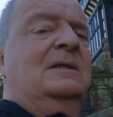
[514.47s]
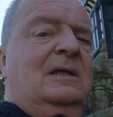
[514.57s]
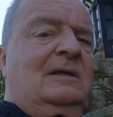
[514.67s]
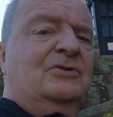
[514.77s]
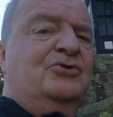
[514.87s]
an
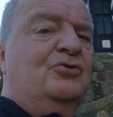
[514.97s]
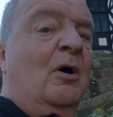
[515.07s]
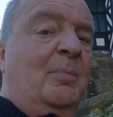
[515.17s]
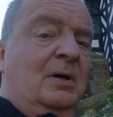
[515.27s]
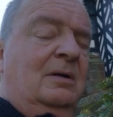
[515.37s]

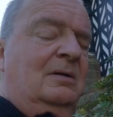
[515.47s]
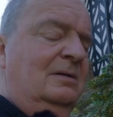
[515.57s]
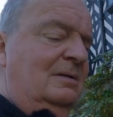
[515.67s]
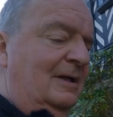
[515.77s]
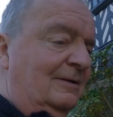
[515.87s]
eavesdrop.
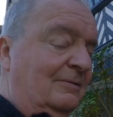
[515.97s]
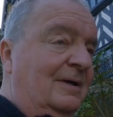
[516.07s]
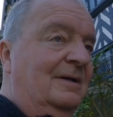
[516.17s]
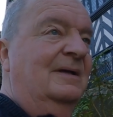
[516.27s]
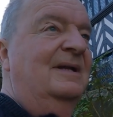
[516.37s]
Now,
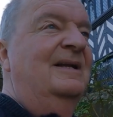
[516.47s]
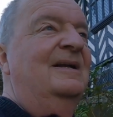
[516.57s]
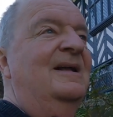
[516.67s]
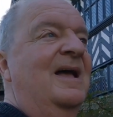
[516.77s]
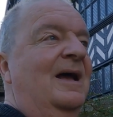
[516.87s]

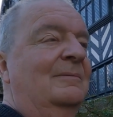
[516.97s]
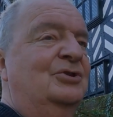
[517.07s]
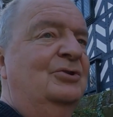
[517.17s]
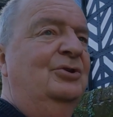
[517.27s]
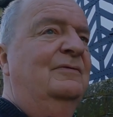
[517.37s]
I'm
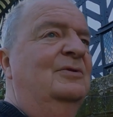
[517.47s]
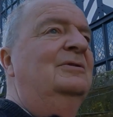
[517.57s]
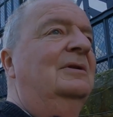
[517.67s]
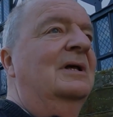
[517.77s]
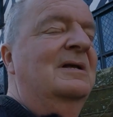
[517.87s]
sure you've
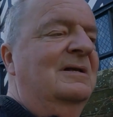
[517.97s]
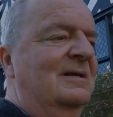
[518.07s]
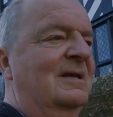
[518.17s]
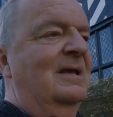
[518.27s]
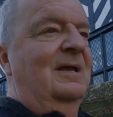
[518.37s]
all
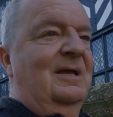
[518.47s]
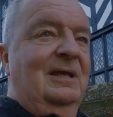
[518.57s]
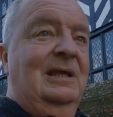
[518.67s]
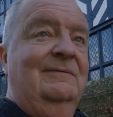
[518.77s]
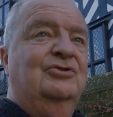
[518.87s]

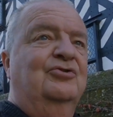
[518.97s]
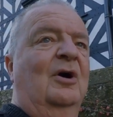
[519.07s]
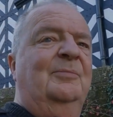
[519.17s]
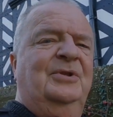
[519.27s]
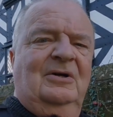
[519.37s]

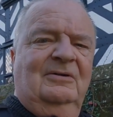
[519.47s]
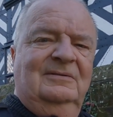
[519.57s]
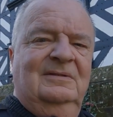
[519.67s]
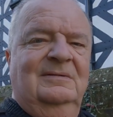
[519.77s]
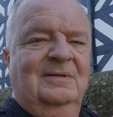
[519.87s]
eavesdropped
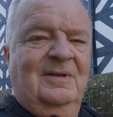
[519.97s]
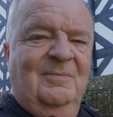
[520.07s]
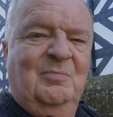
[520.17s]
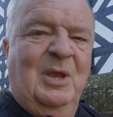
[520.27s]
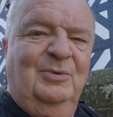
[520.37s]
on
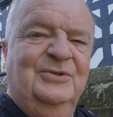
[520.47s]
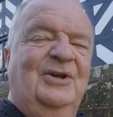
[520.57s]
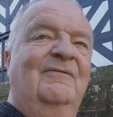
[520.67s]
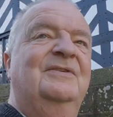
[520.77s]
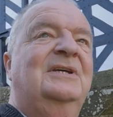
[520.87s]
people's
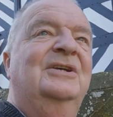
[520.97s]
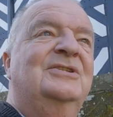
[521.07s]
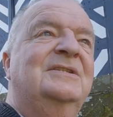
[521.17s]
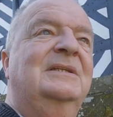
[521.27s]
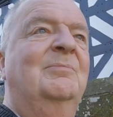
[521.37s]

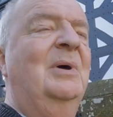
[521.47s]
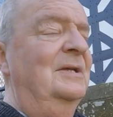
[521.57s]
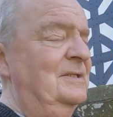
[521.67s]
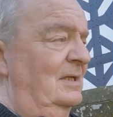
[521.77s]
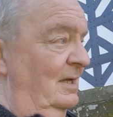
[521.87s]
conversations in the
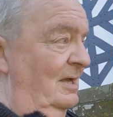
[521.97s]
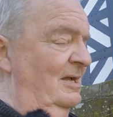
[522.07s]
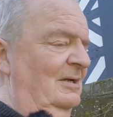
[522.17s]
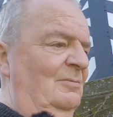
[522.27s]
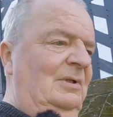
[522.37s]
past.
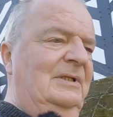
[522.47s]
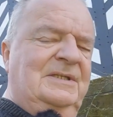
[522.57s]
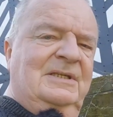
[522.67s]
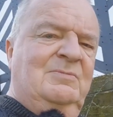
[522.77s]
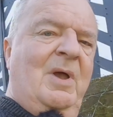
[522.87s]
Well,
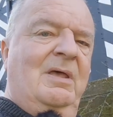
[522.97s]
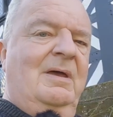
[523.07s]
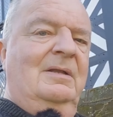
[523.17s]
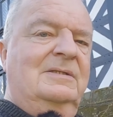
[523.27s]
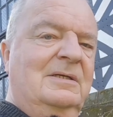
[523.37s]
this is where
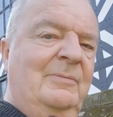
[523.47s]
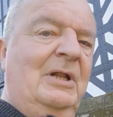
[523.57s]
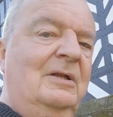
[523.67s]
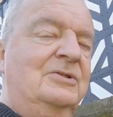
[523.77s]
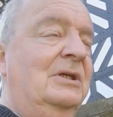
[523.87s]
that
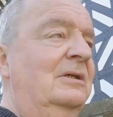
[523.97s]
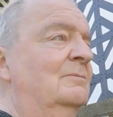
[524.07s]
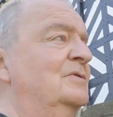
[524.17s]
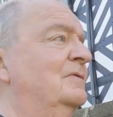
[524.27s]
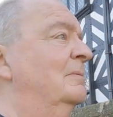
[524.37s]
terminology
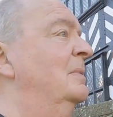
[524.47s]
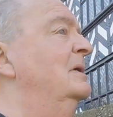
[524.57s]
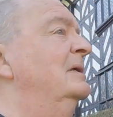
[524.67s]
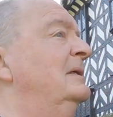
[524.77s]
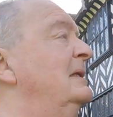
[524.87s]
comes from,
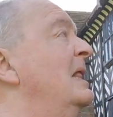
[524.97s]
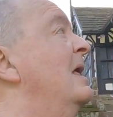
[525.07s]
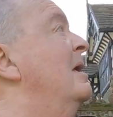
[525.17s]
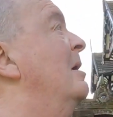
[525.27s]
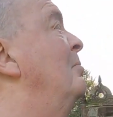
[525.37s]

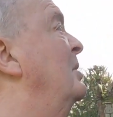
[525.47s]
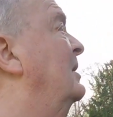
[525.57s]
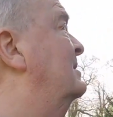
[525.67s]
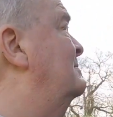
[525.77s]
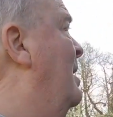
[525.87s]

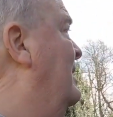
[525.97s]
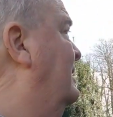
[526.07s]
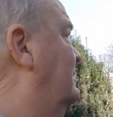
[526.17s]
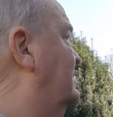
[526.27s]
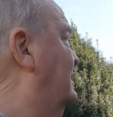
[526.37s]
because
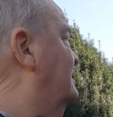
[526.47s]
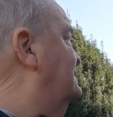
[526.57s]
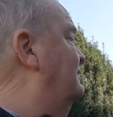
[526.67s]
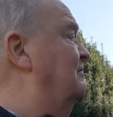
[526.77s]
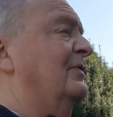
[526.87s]
back in the
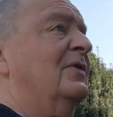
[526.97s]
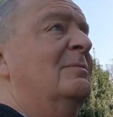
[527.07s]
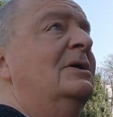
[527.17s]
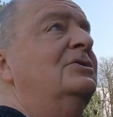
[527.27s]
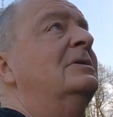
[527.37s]
days of the
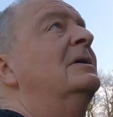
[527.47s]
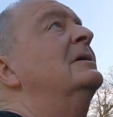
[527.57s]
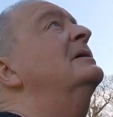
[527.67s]
Reformation,